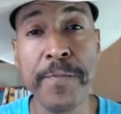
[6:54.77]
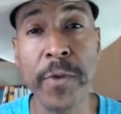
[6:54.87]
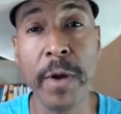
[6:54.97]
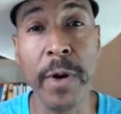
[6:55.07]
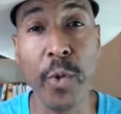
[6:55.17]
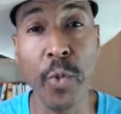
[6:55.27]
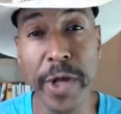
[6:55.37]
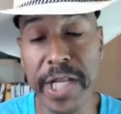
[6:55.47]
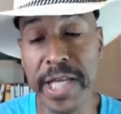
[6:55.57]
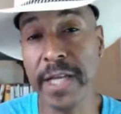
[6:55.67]
But
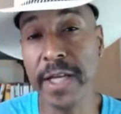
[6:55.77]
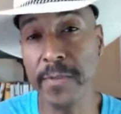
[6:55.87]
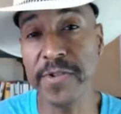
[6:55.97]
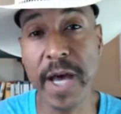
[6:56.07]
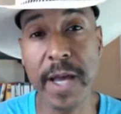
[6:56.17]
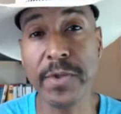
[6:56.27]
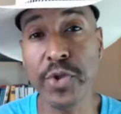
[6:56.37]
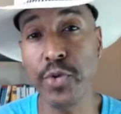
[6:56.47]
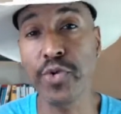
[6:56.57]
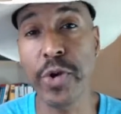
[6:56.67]
when it comes time
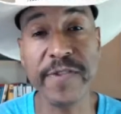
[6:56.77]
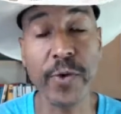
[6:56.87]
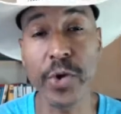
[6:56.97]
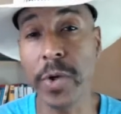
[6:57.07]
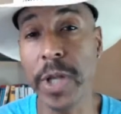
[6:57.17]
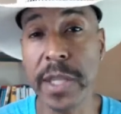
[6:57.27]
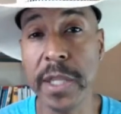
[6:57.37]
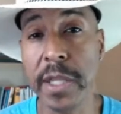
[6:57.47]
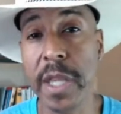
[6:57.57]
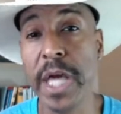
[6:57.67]
to transfer your
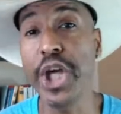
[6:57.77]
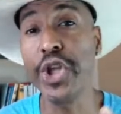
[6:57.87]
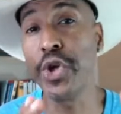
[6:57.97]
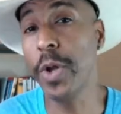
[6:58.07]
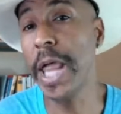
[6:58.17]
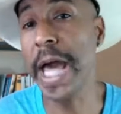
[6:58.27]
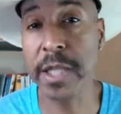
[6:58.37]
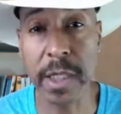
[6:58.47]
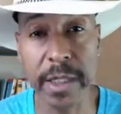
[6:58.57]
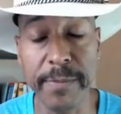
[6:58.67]
license, you'll
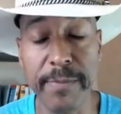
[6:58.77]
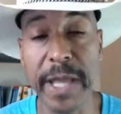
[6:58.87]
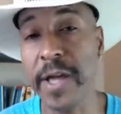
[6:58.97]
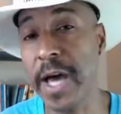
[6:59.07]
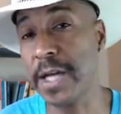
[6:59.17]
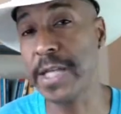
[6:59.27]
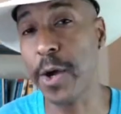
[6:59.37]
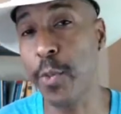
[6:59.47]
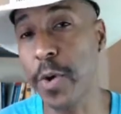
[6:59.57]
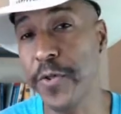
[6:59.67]
actually make the contact
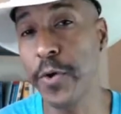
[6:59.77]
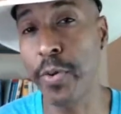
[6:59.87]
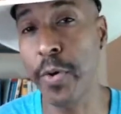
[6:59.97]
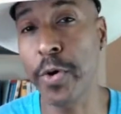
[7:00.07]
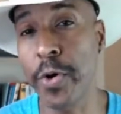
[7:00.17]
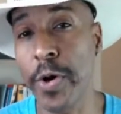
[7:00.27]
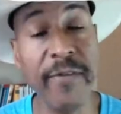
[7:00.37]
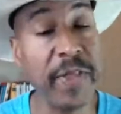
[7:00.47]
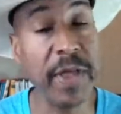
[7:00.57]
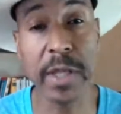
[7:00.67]
with your broker.
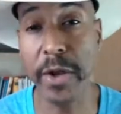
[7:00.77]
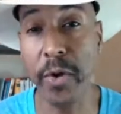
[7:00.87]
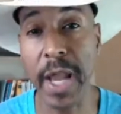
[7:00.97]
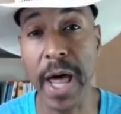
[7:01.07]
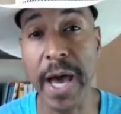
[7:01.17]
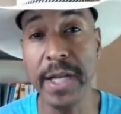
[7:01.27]
Everything's done online.